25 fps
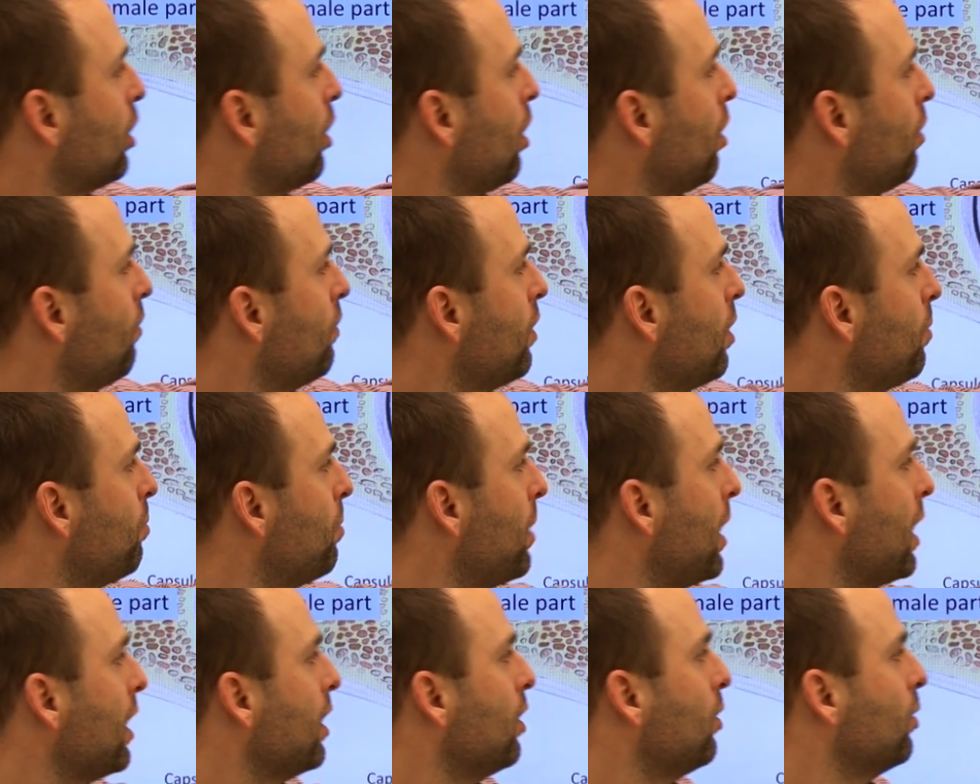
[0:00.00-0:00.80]
of the
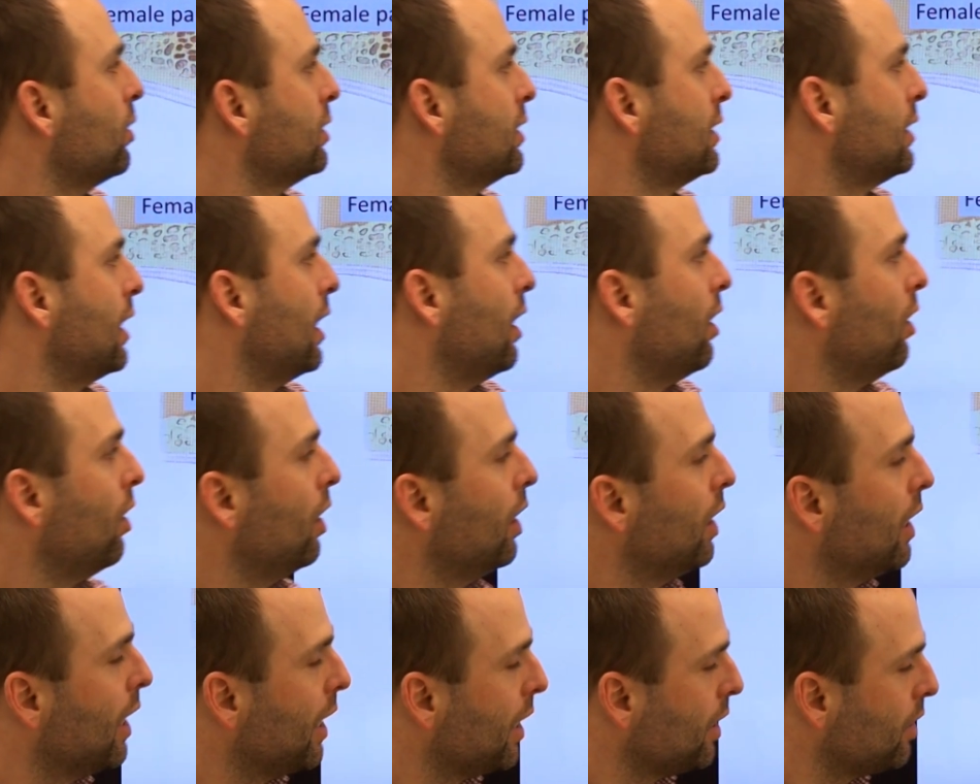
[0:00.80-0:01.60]

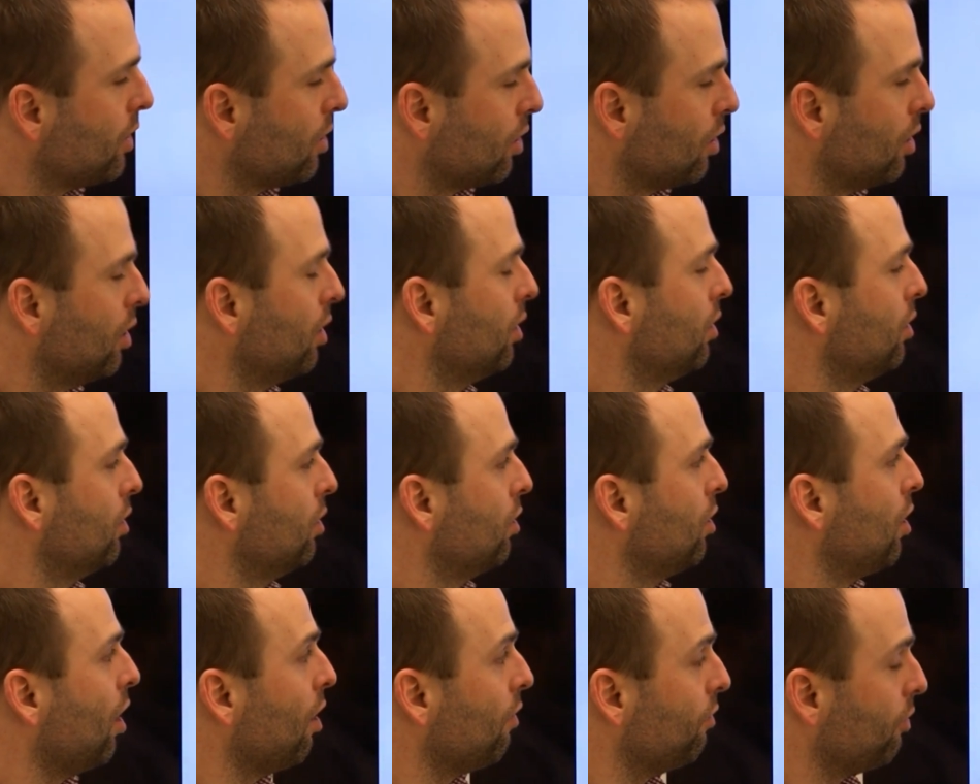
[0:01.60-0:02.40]
periosteal layer
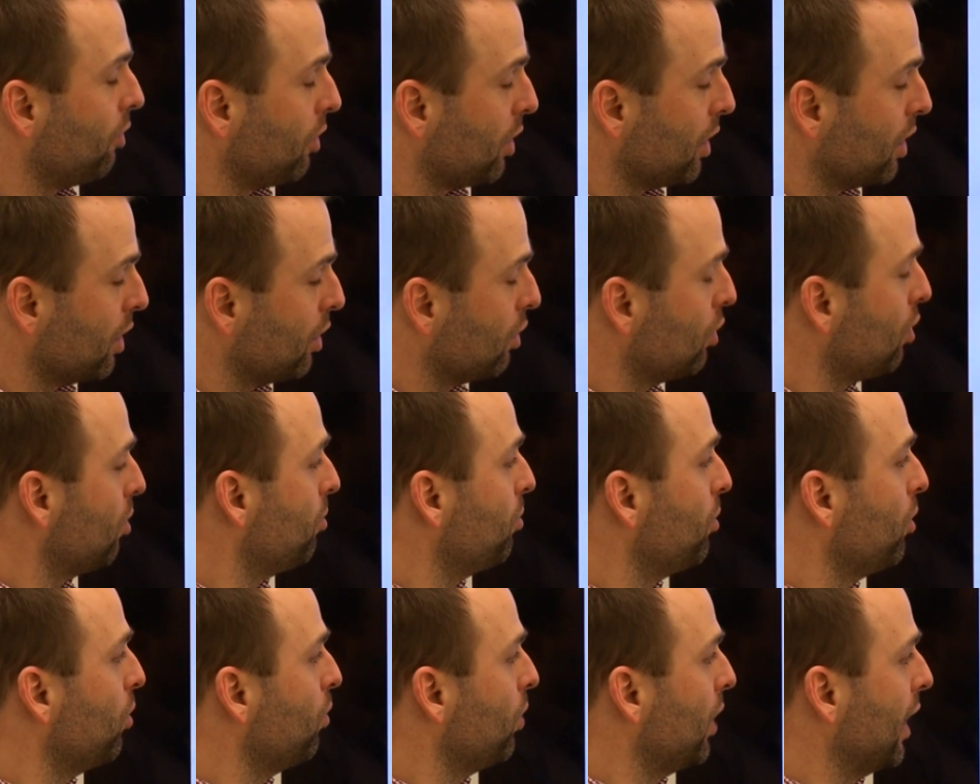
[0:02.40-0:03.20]
covering the
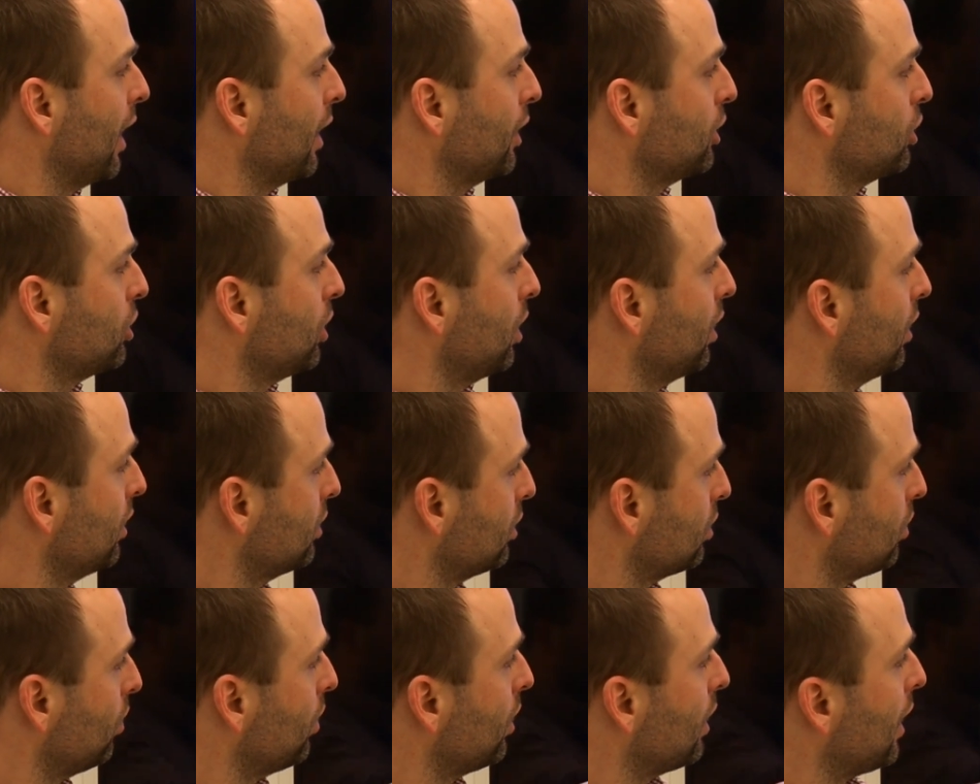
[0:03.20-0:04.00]
bone actually.
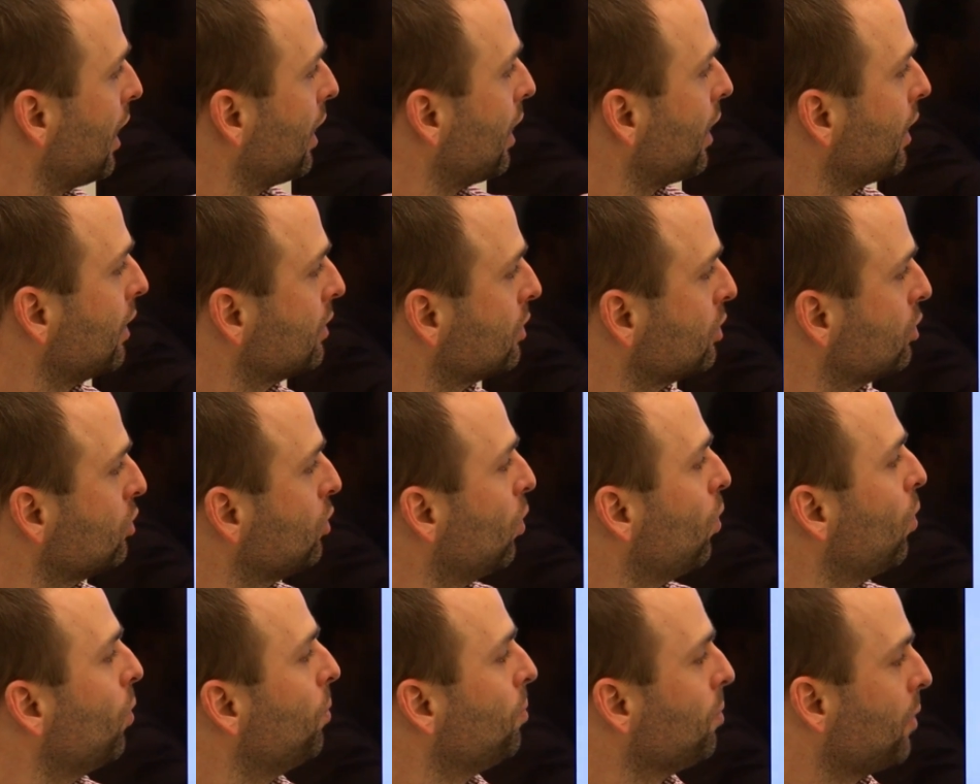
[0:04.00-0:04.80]
So there is
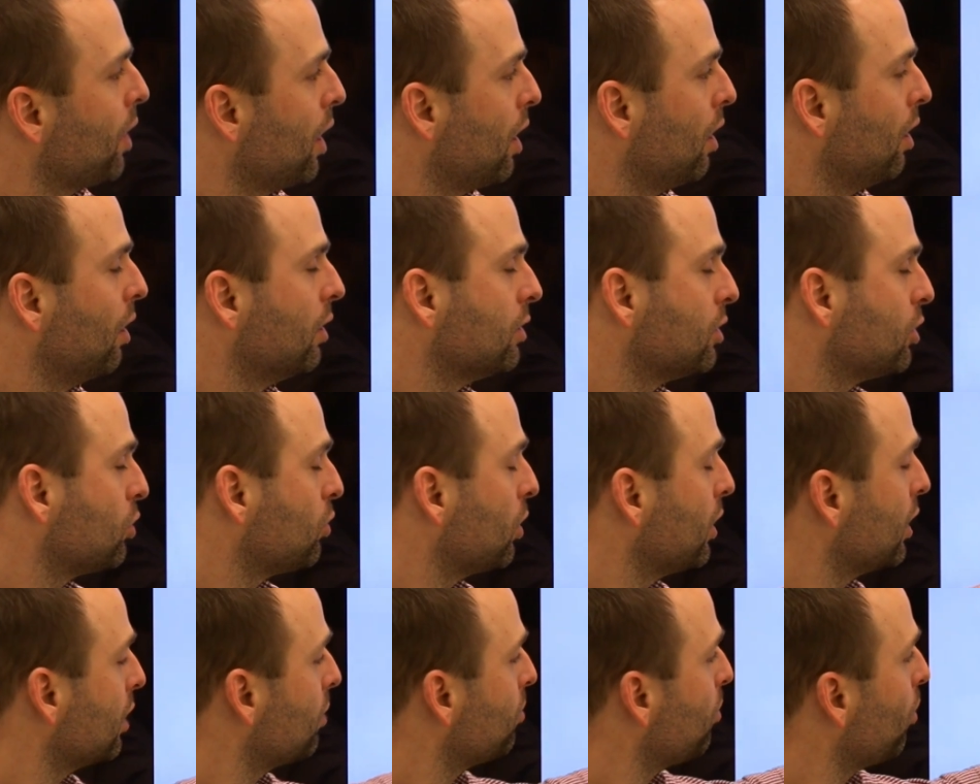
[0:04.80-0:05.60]
no
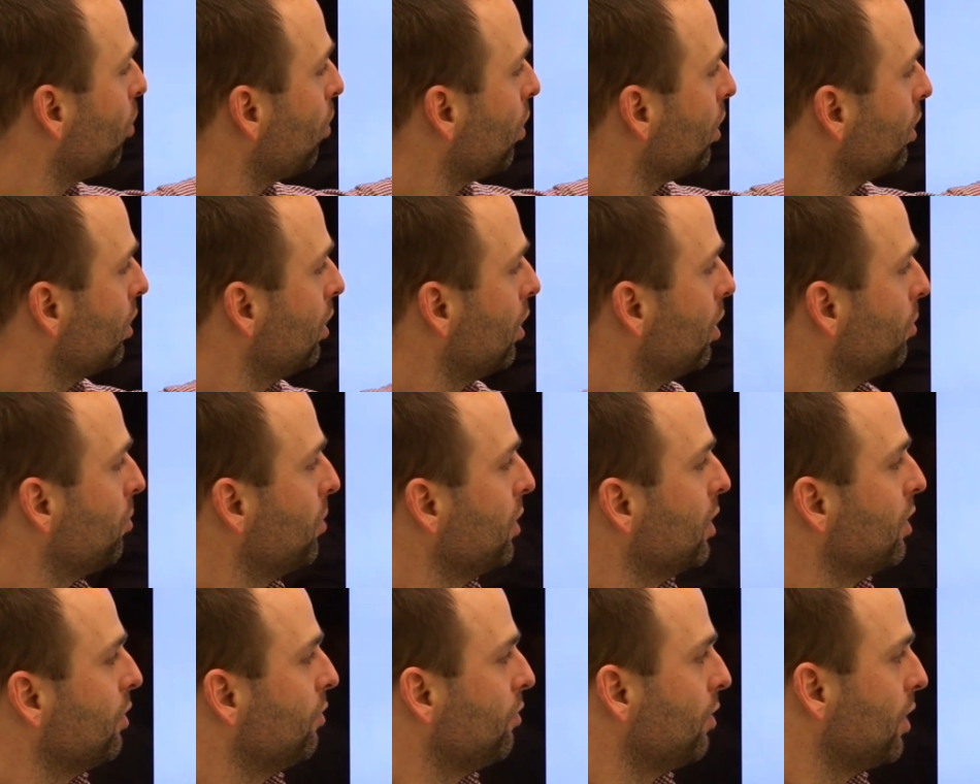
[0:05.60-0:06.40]
strict border
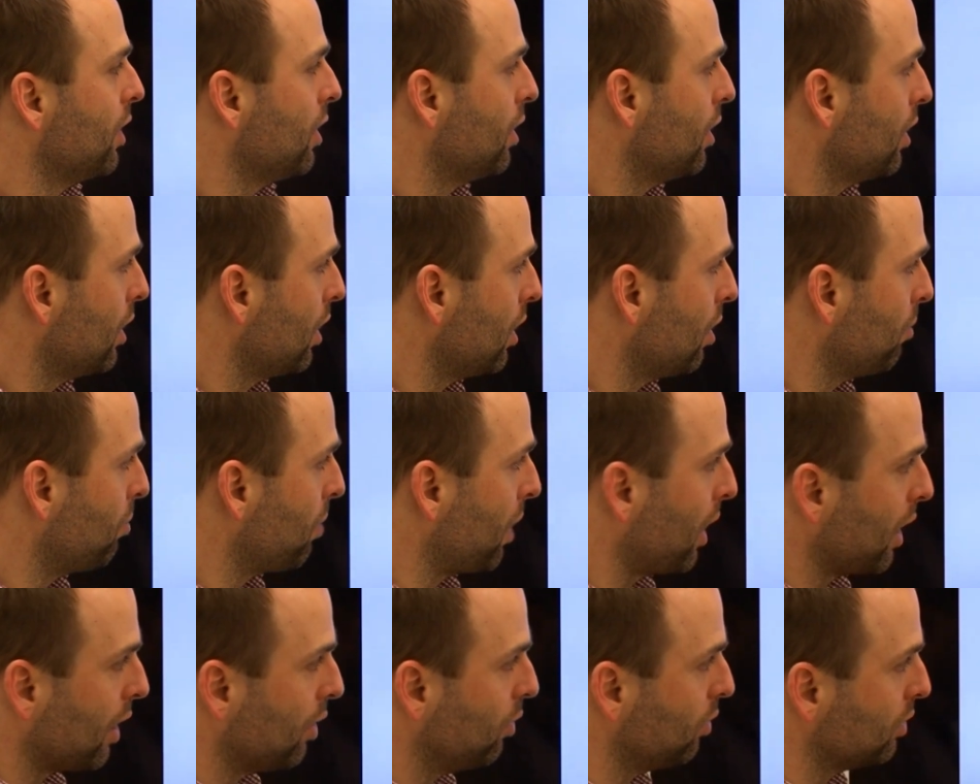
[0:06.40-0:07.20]
between the
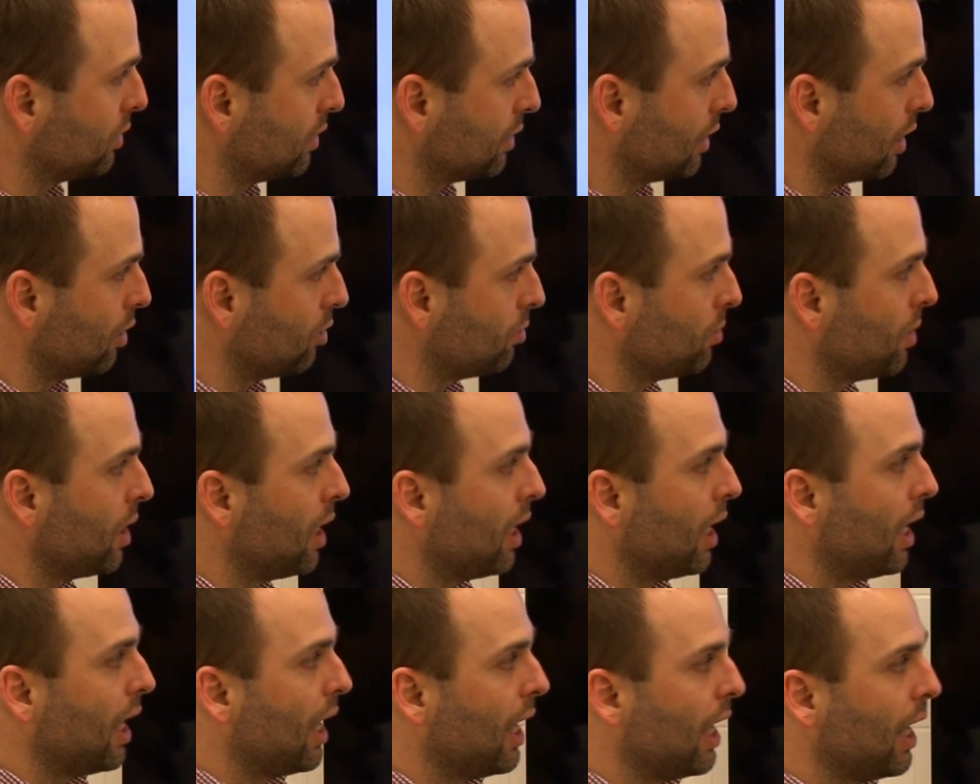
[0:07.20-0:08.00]
periosteum
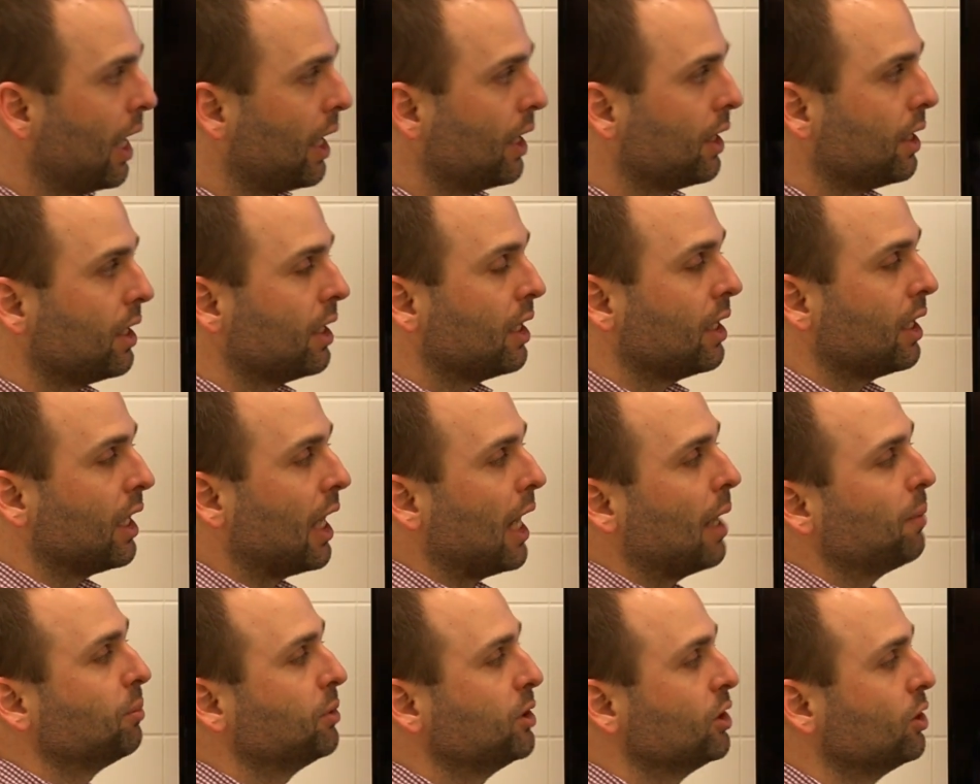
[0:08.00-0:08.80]
and the
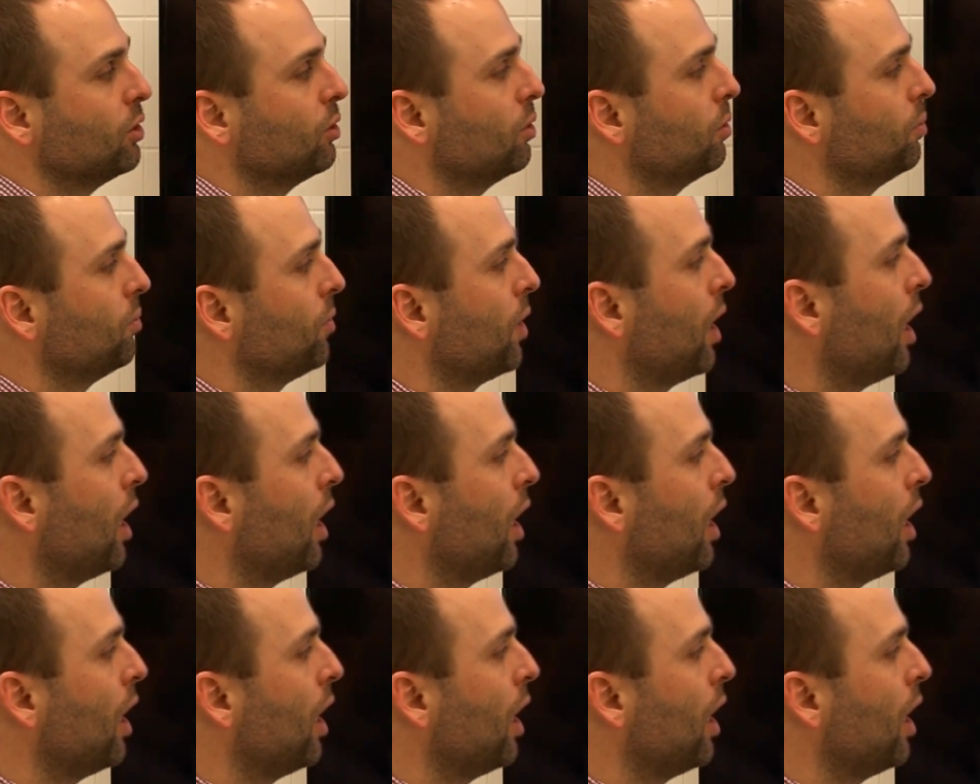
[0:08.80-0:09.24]
capsule.